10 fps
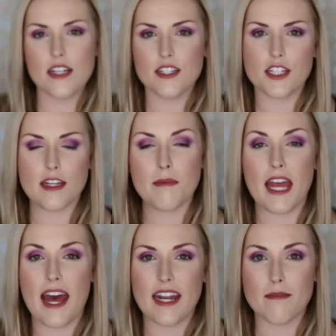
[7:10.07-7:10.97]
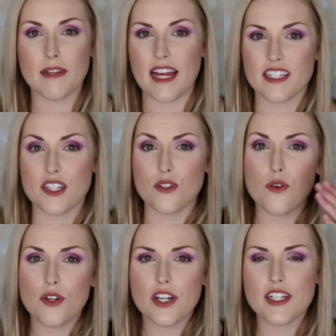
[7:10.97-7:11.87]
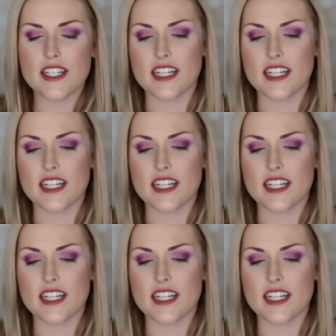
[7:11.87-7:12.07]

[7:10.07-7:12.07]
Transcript: Just going to be adding black to the corners,